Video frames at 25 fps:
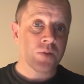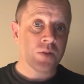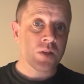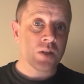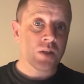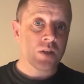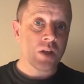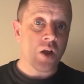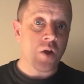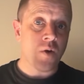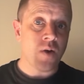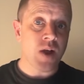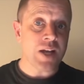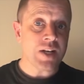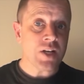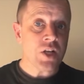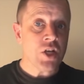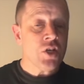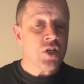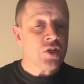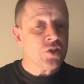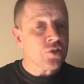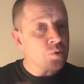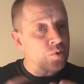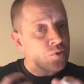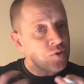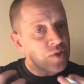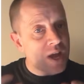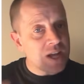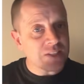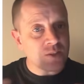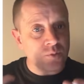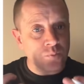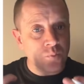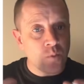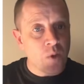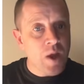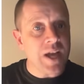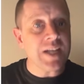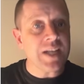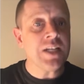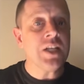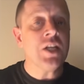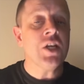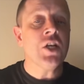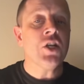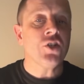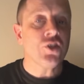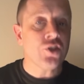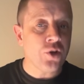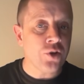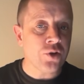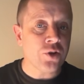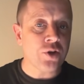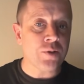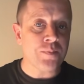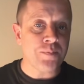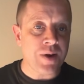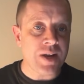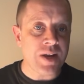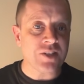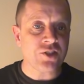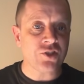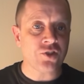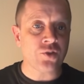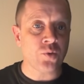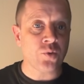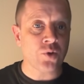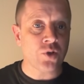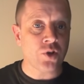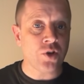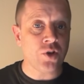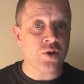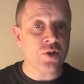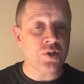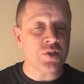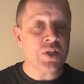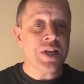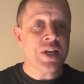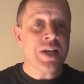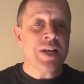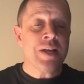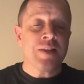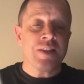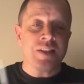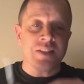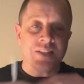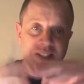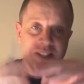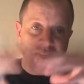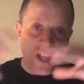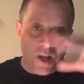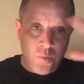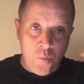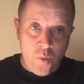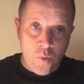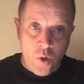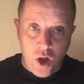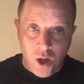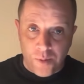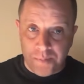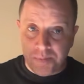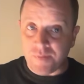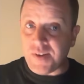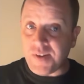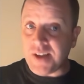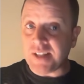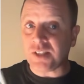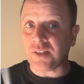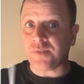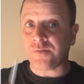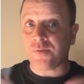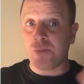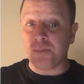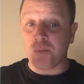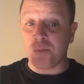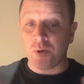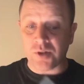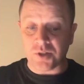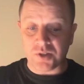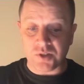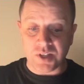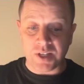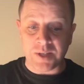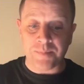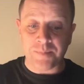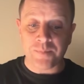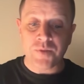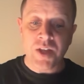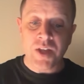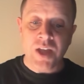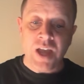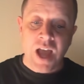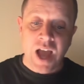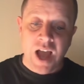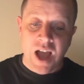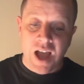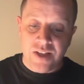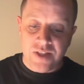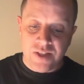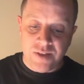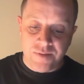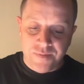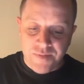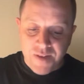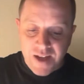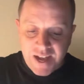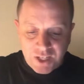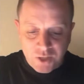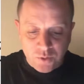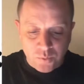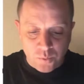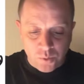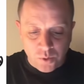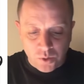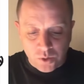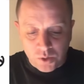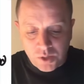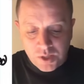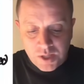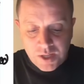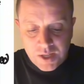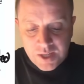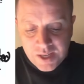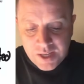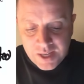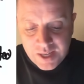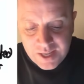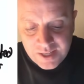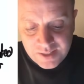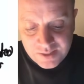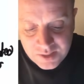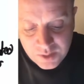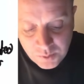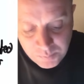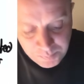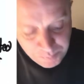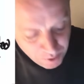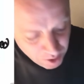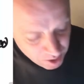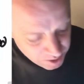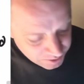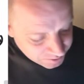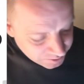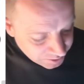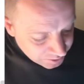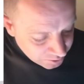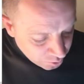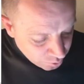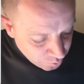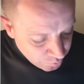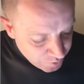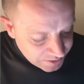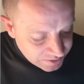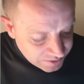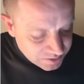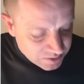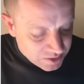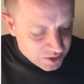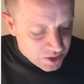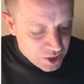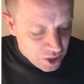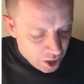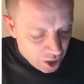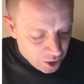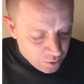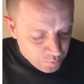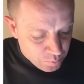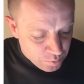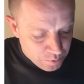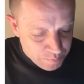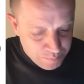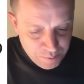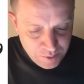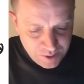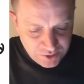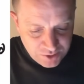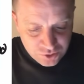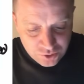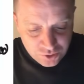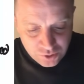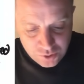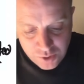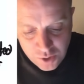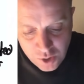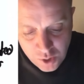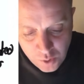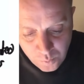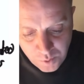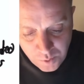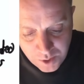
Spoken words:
All right? So that's why turgor pressure occurs. The cell wall prevents it from bursting, and the vacuole is the part that creates the outward pressure when it